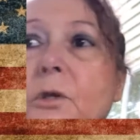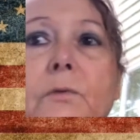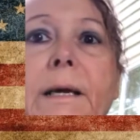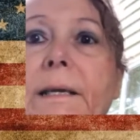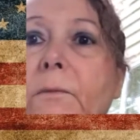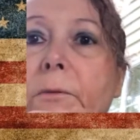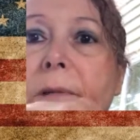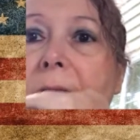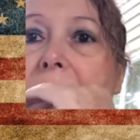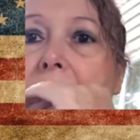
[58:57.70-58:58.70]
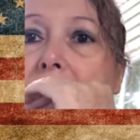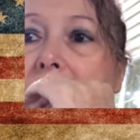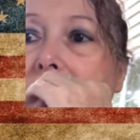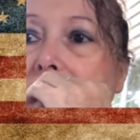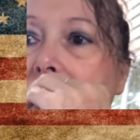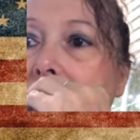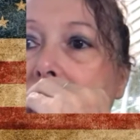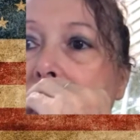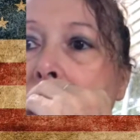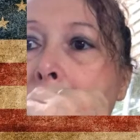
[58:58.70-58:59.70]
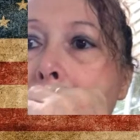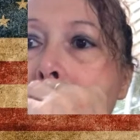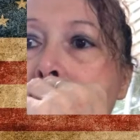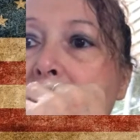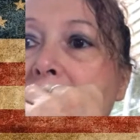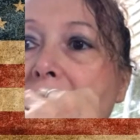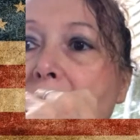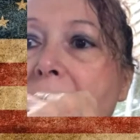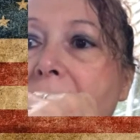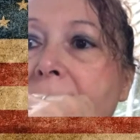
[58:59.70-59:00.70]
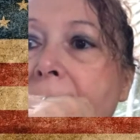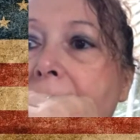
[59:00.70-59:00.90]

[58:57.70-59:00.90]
shredding would be the best